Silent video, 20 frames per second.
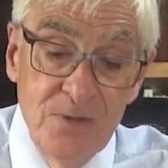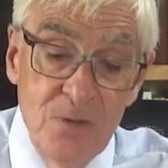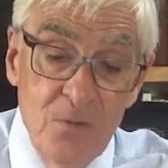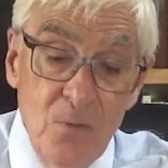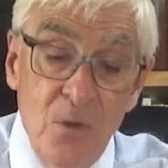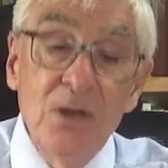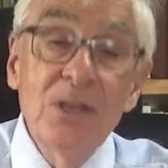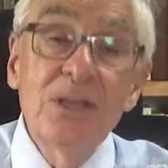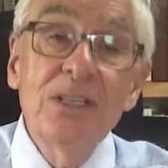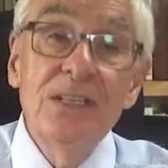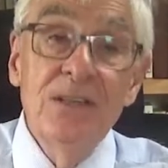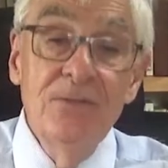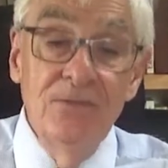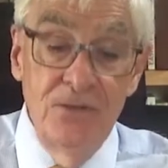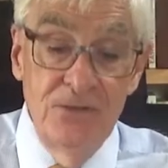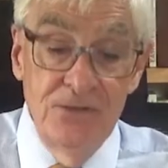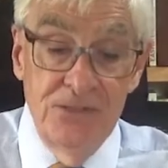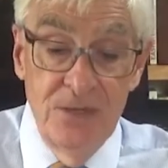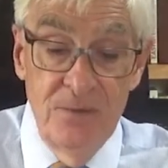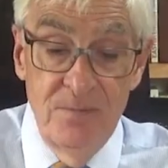What a
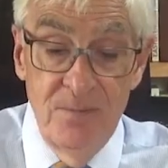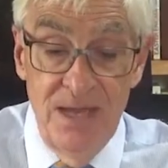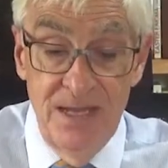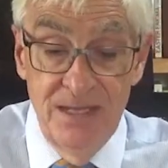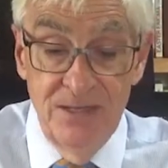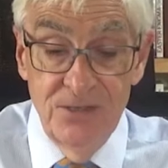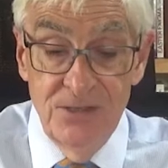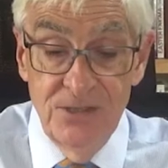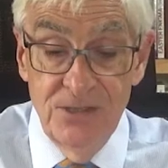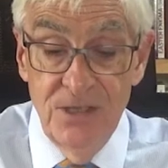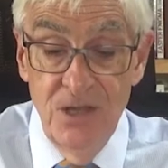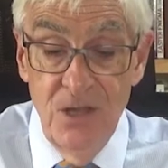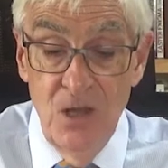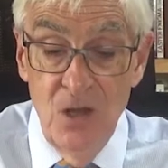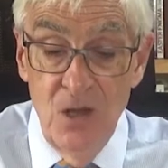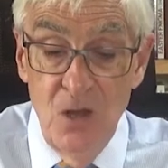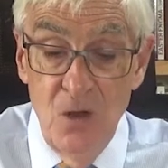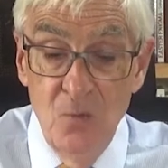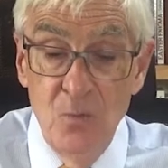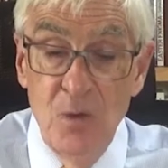difference it makes
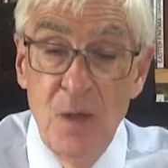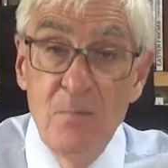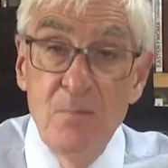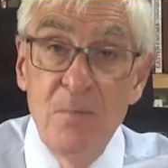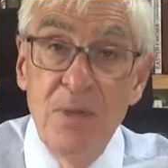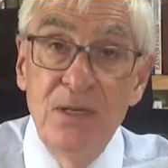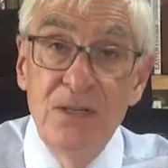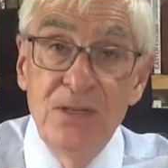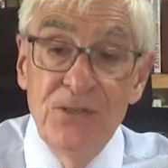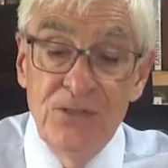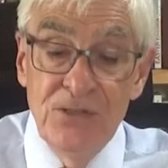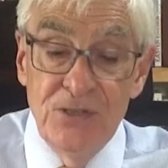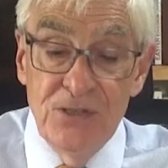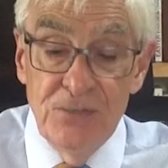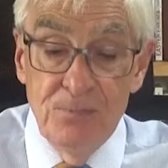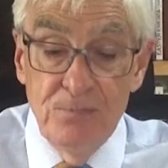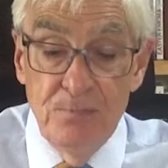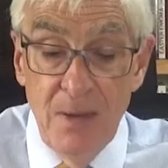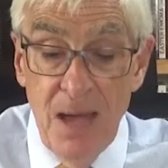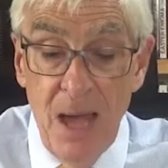when
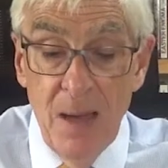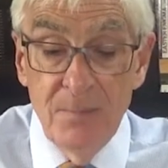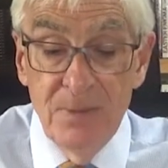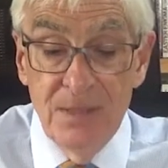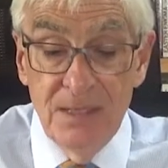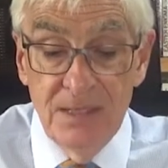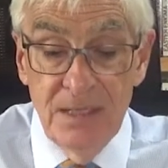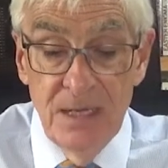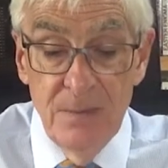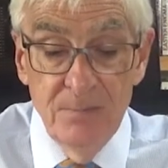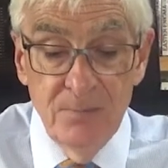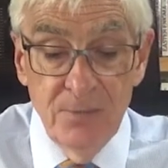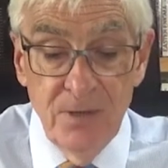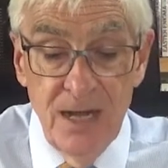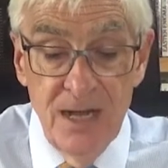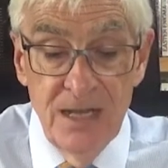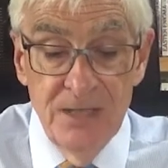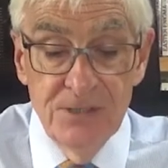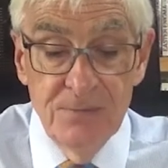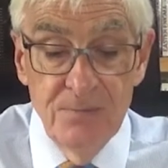ministers publicly
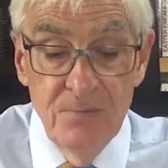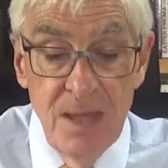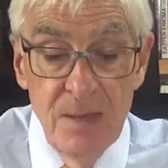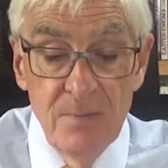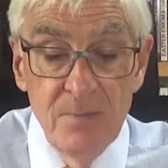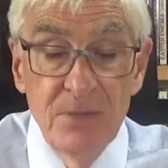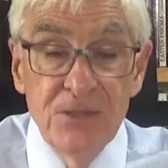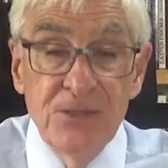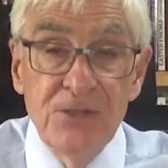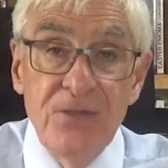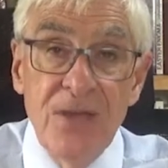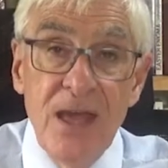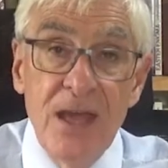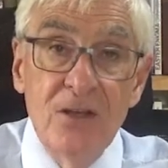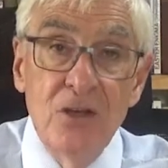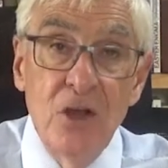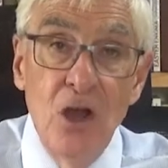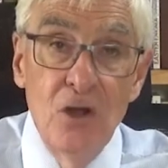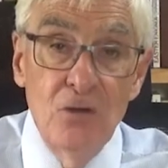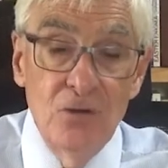praise members of their
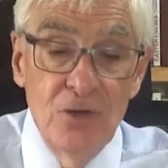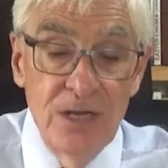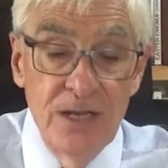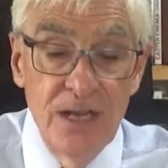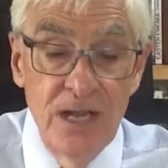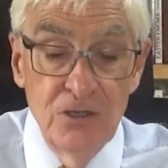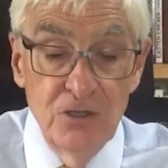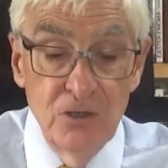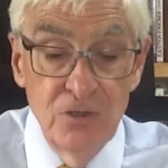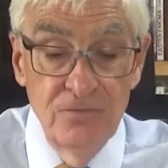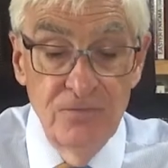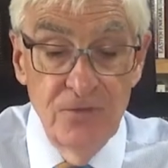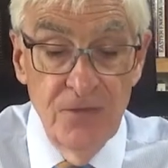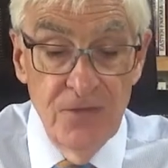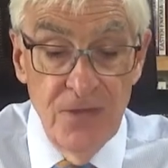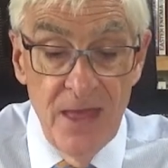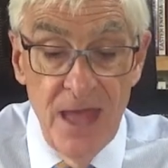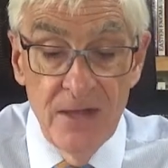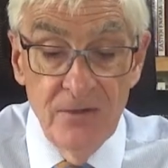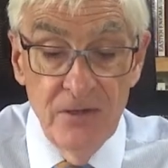congregation for
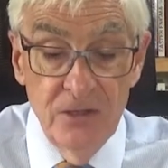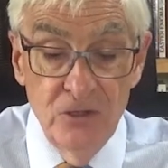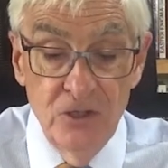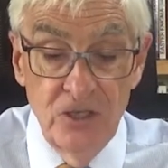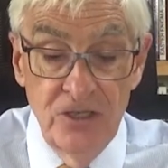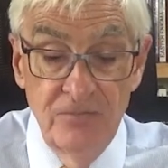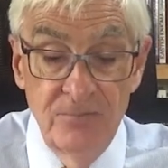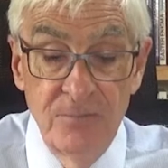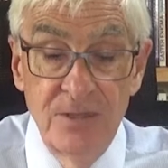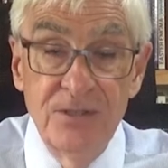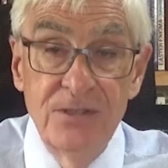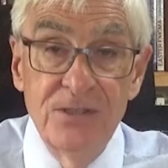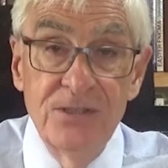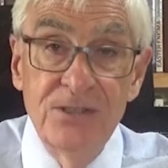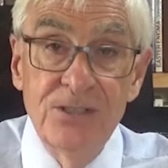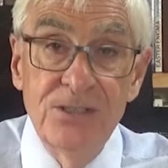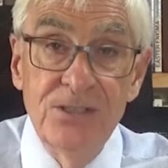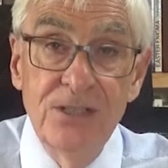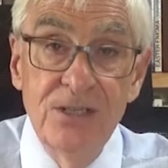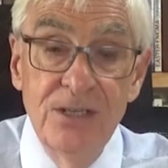their
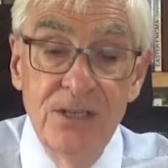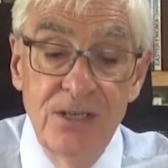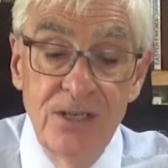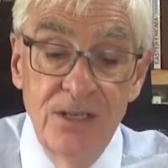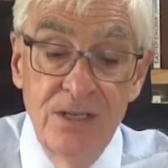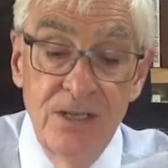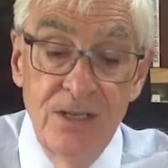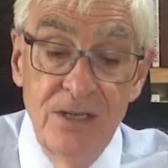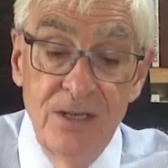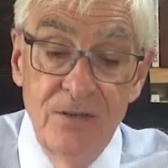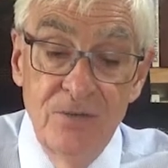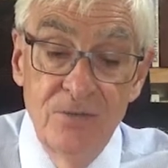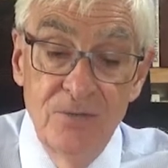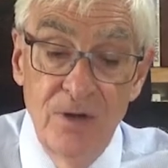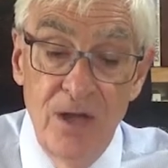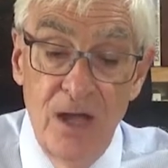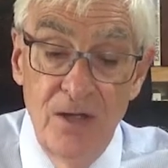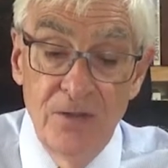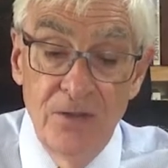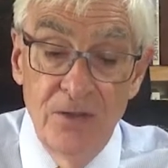achievements,
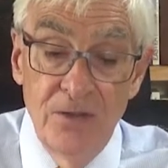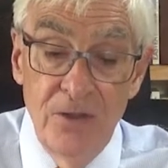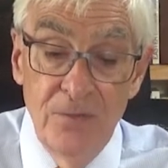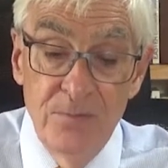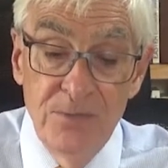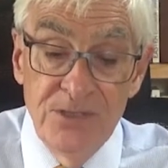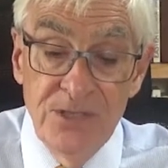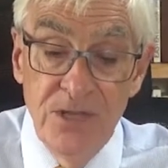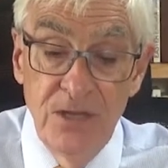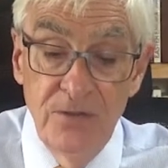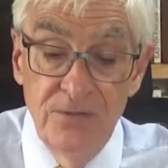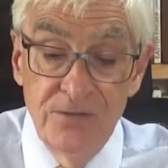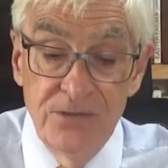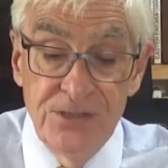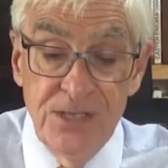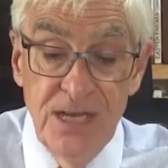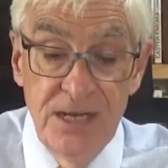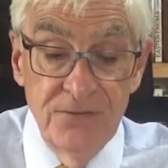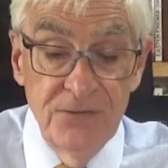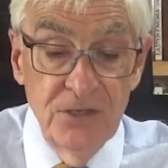rather than themselves
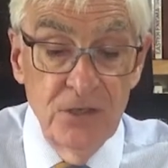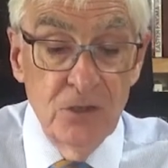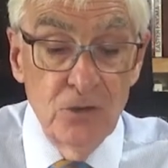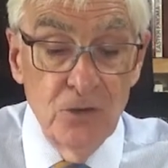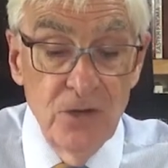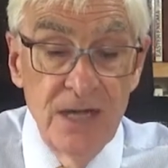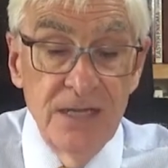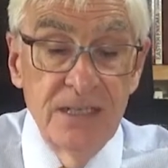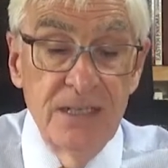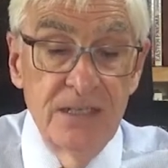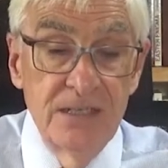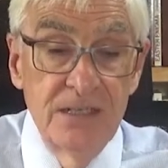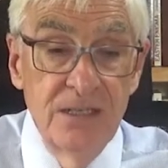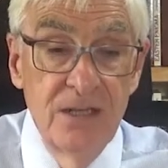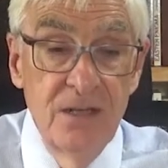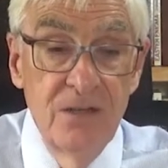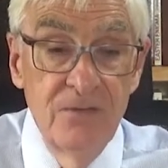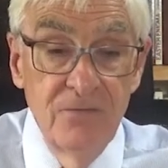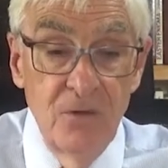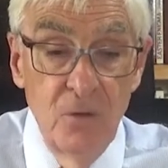take the credit
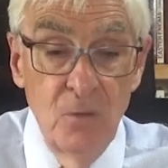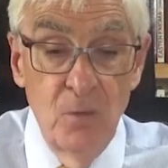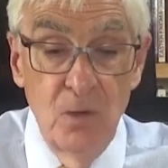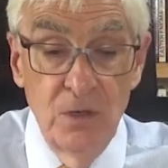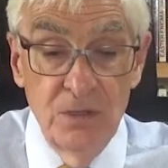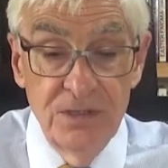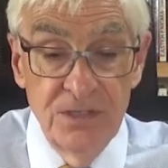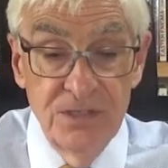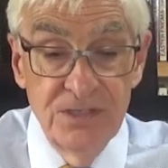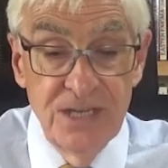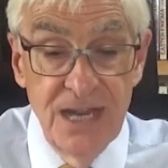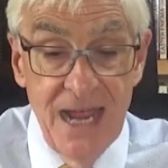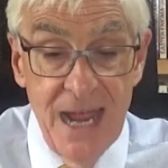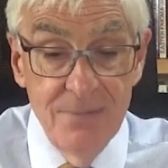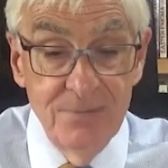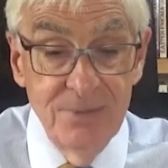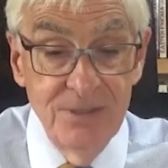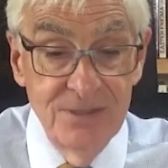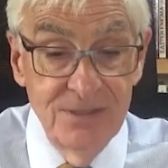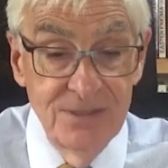for what has
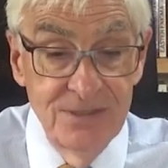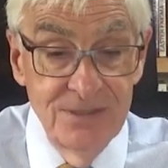happened.